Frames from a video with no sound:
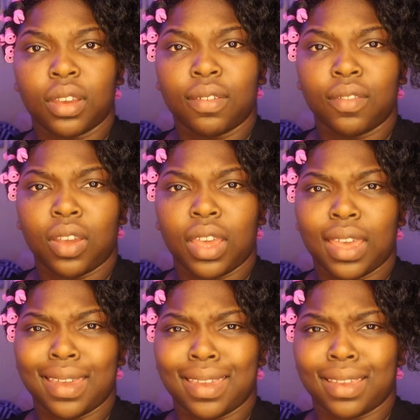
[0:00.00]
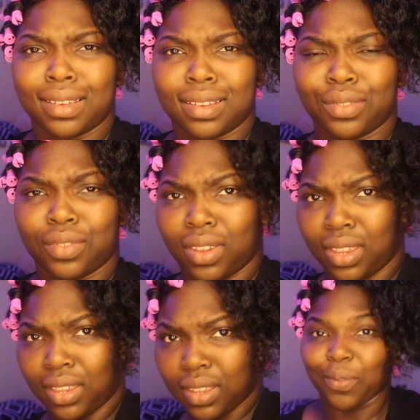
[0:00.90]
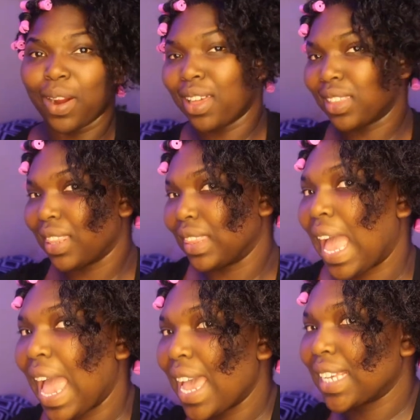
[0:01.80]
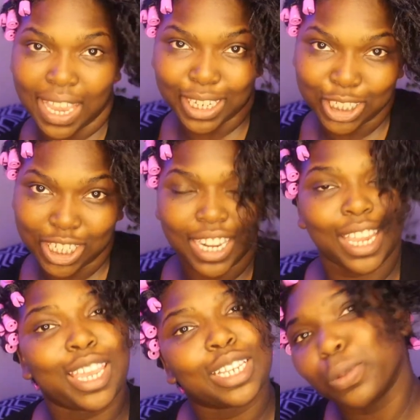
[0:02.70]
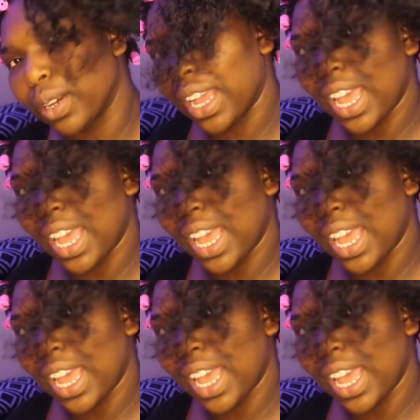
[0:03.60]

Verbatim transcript: All right, we're on the last section, and guess what